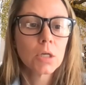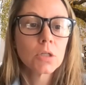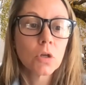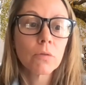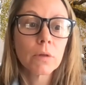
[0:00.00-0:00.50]

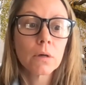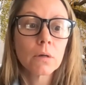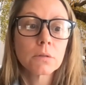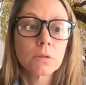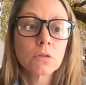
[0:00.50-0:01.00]
So
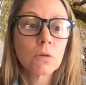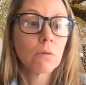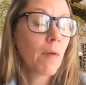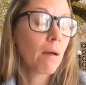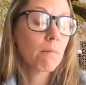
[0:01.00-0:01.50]

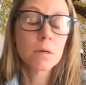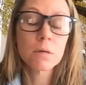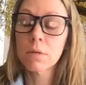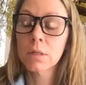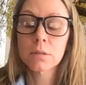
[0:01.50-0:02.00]
that
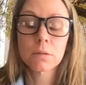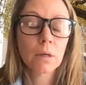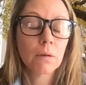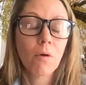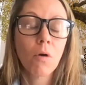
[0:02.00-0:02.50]
one, it's
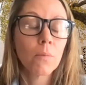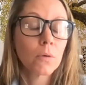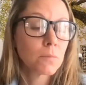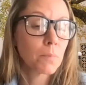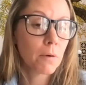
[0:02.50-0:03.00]
like
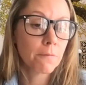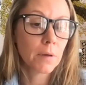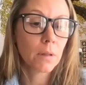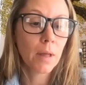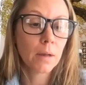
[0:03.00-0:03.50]
almost
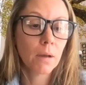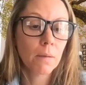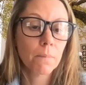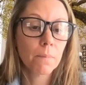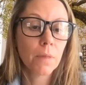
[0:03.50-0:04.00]
perfect lineup
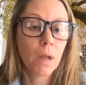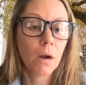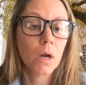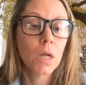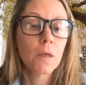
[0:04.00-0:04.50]

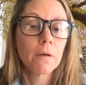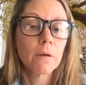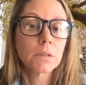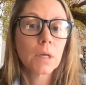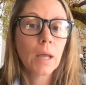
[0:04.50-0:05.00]
there.
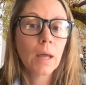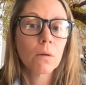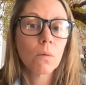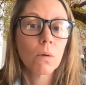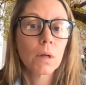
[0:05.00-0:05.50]
There's a
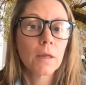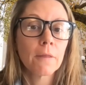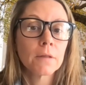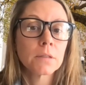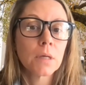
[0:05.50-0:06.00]
category in
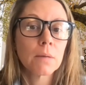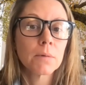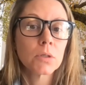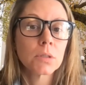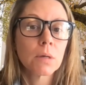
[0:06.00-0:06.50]
the
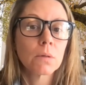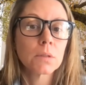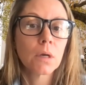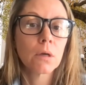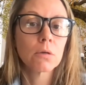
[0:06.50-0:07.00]
Sabers that will
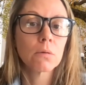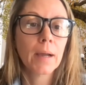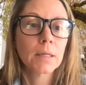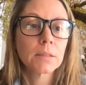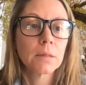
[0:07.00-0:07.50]
tell you
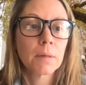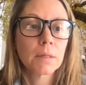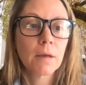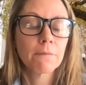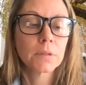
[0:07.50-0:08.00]
academic
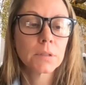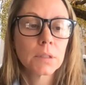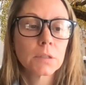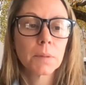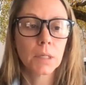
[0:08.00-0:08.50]

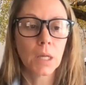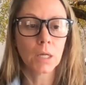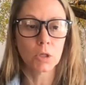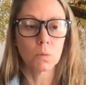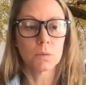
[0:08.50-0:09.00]
deficits, but
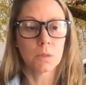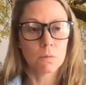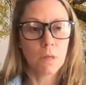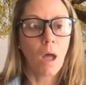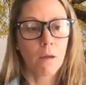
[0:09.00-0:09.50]
again, you would know
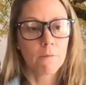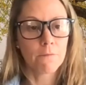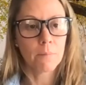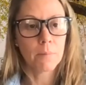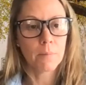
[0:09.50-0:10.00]
that
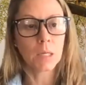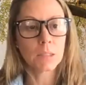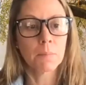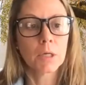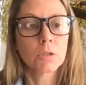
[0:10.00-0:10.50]
from an
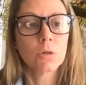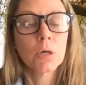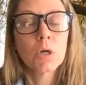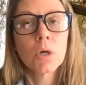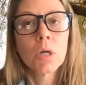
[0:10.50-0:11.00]
academic
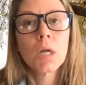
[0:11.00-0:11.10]
screener.